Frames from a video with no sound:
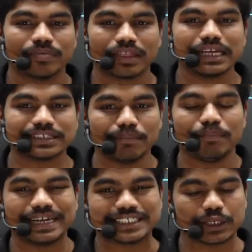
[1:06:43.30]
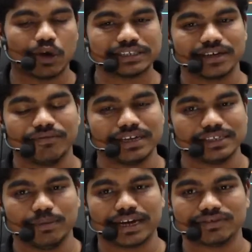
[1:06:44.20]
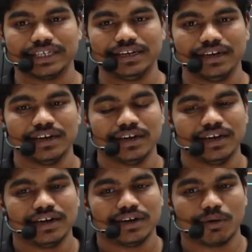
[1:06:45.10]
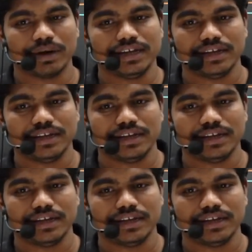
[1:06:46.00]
In some pics or somewhere you might have seen normally.